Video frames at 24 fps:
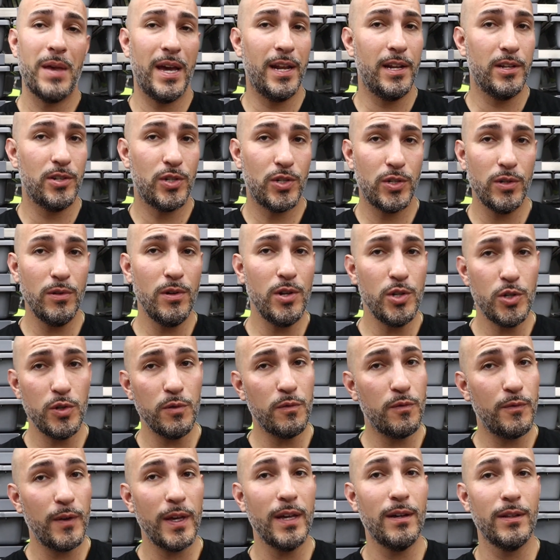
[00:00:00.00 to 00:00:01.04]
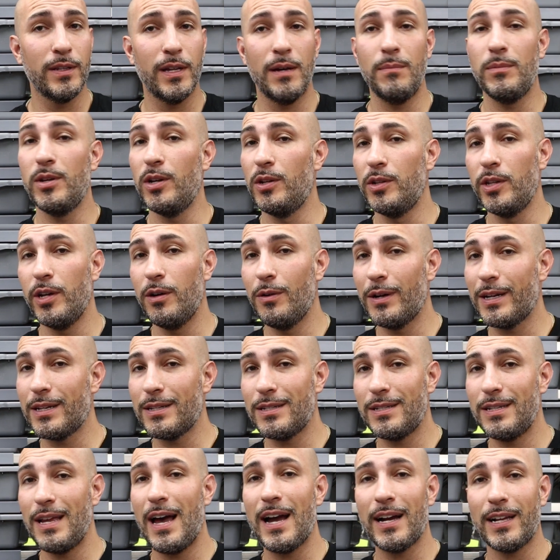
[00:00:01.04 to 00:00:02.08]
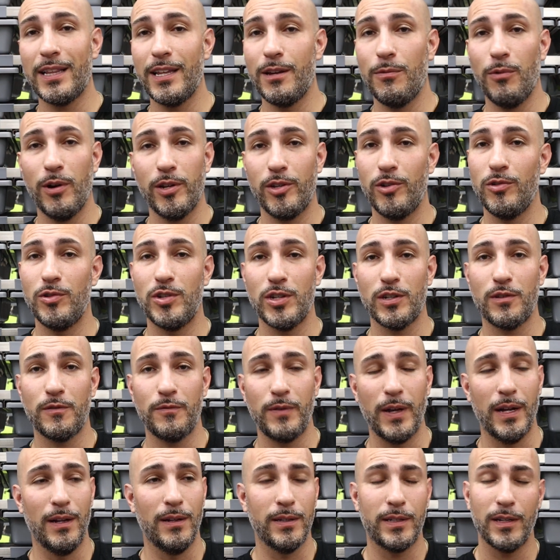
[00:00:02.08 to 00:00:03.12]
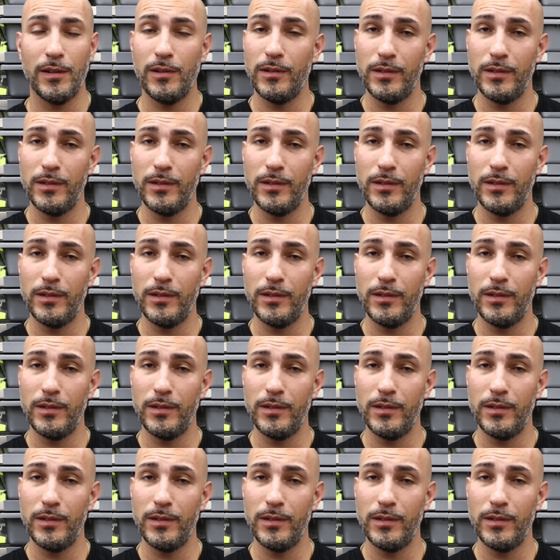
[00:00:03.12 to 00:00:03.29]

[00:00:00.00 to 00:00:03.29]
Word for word: And as soon as you feel them, you'll know exactly what you just felt,